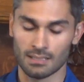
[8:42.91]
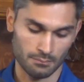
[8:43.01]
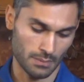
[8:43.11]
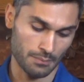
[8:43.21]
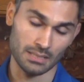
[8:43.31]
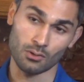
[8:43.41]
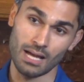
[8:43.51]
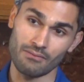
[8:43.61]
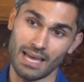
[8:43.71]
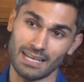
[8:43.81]
Maybe they don't
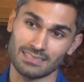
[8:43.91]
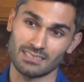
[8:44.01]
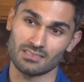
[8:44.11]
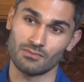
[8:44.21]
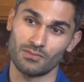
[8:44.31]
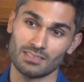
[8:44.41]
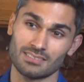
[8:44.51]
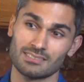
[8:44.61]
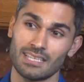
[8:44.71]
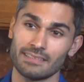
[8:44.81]
have access to the funds
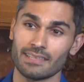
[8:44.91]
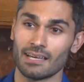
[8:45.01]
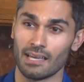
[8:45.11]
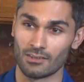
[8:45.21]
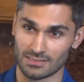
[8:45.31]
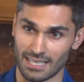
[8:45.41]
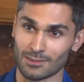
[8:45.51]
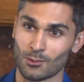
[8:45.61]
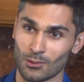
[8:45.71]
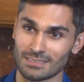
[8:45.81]
to take that LSAT
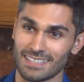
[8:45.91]
course